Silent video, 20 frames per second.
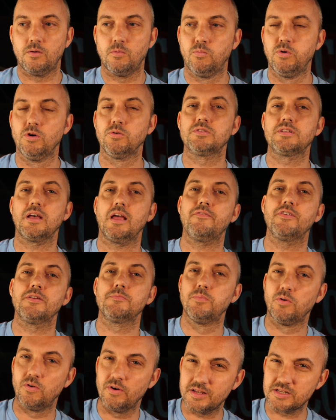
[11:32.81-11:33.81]
Will
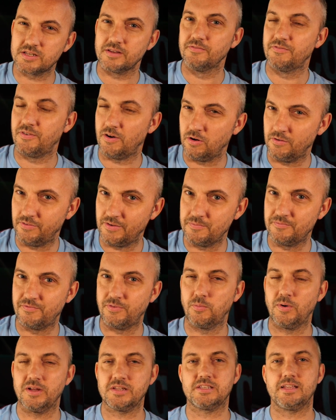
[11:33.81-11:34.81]
David Moyes involve him
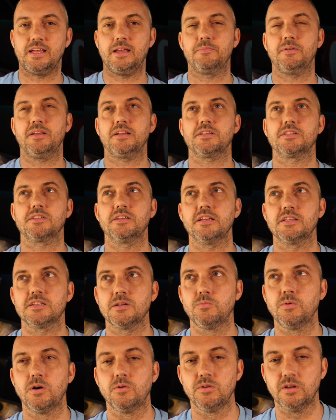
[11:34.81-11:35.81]
for West Ham next
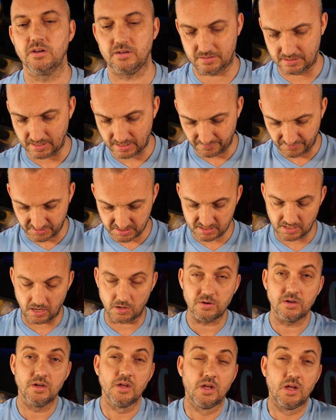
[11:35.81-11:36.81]
season? Well, look, none of us
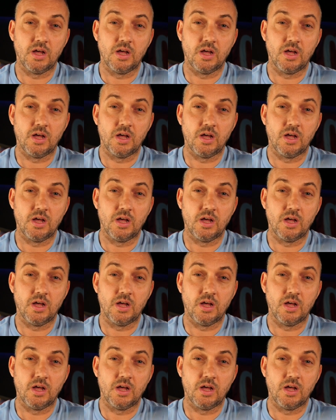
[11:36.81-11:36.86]
know.